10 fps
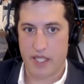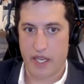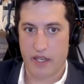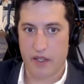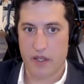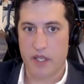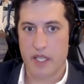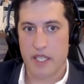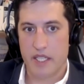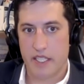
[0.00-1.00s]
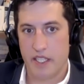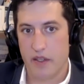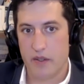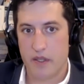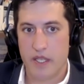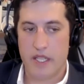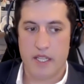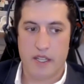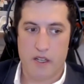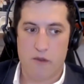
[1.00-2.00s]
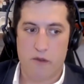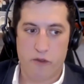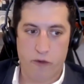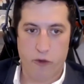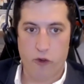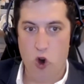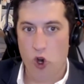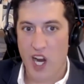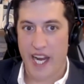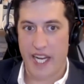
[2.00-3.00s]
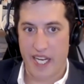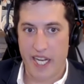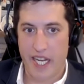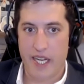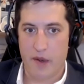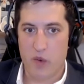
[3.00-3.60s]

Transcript: They're, you know, 480